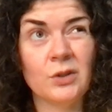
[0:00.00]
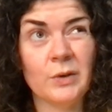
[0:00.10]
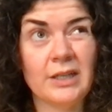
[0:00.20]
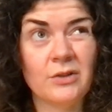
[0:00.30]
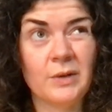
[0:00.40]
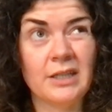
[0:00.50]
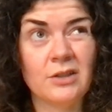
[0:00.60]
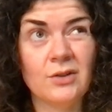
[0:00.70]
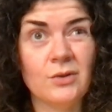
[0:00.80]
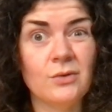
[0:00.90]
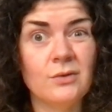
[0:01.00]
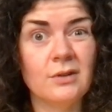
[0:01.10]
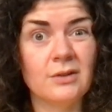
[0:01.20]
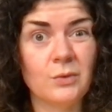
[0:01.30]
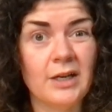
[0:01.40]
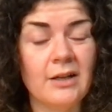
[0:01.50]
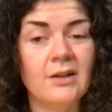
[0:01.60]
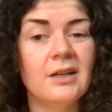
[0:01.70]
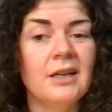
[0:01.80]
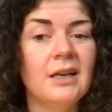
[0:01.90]
2022 as
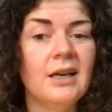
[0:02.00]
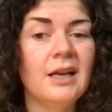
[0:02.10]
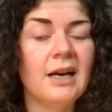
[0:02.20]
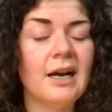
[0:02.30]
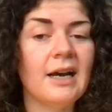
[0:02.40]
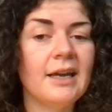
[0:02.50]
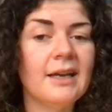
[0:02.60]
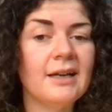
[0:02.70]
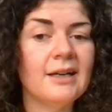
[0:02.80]
well, I